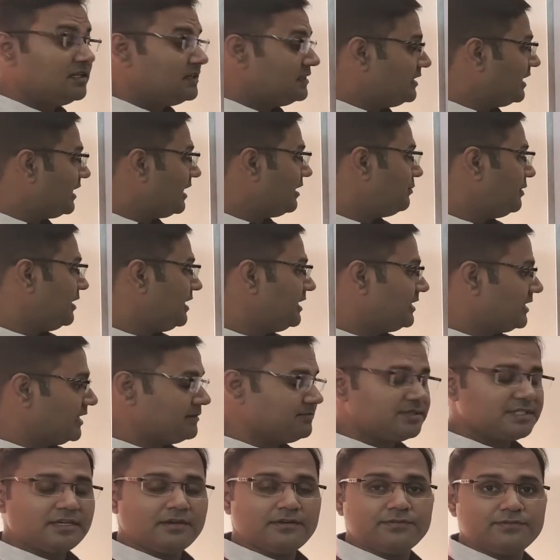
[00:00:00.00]
There are many
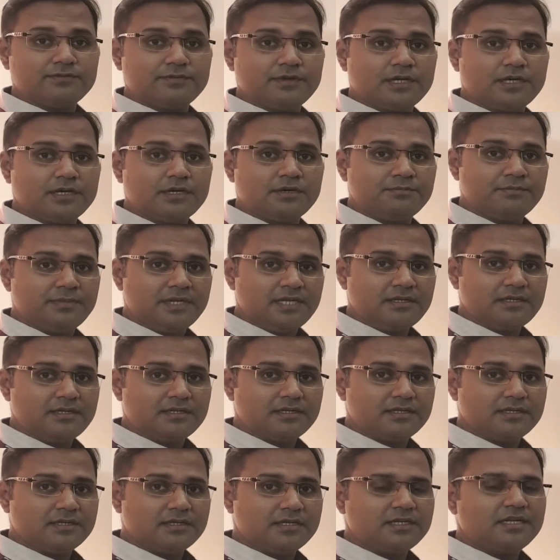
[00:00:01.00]
types of mean.
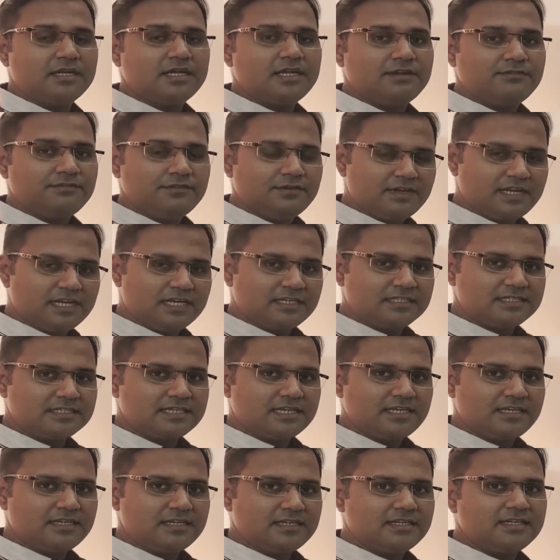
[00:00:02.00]
We will
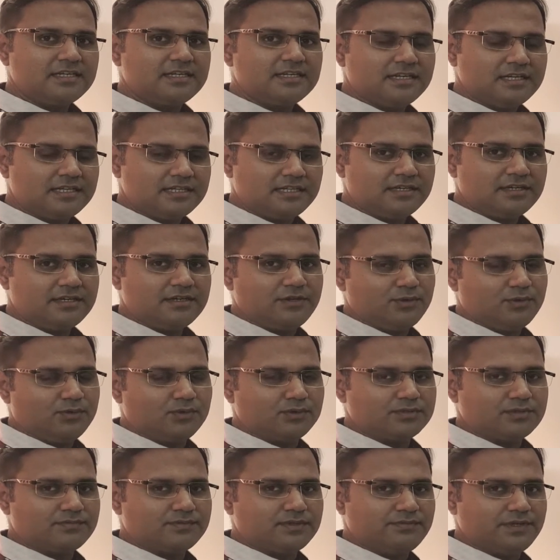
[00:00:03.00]
understand in the due
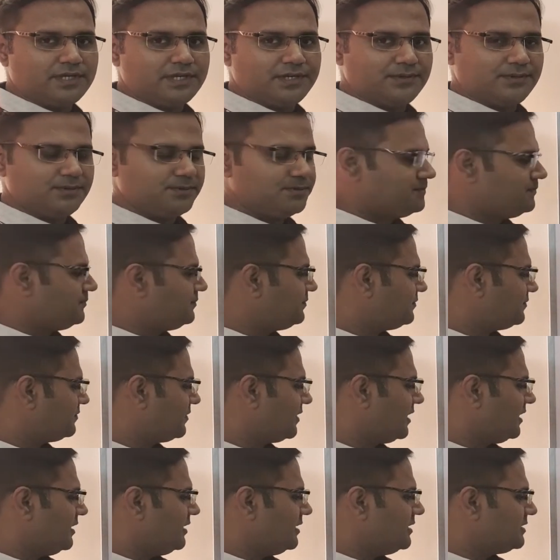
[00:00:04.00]
course of the video.
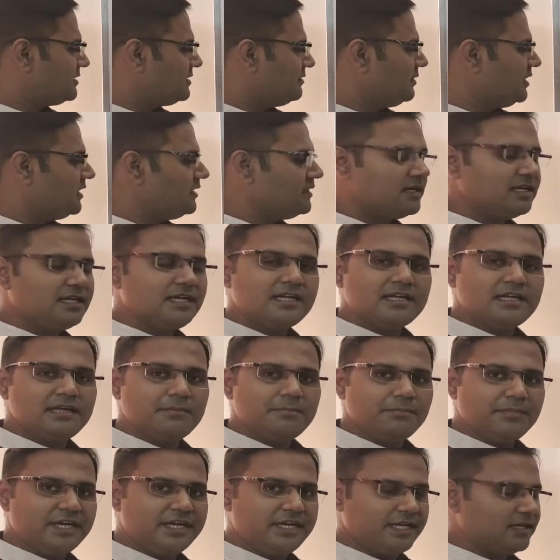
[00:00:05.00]
Similarly,
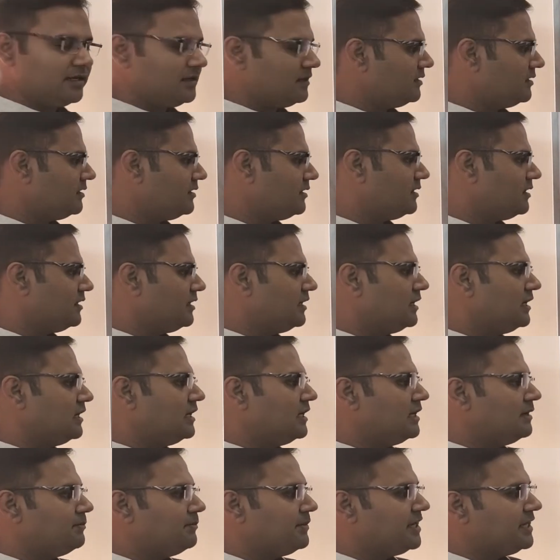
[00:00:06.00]
median.
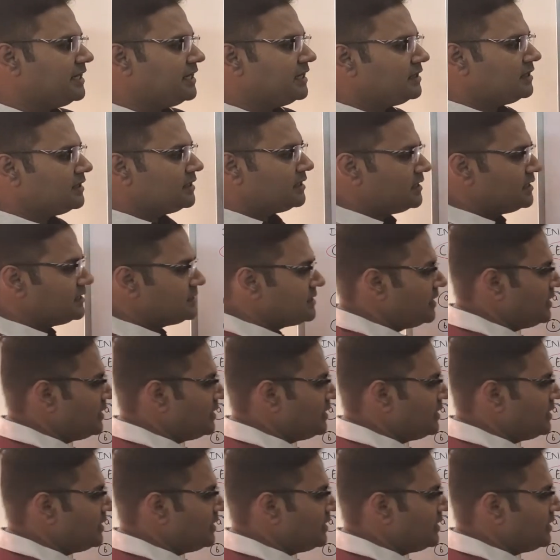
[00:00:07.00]
Median is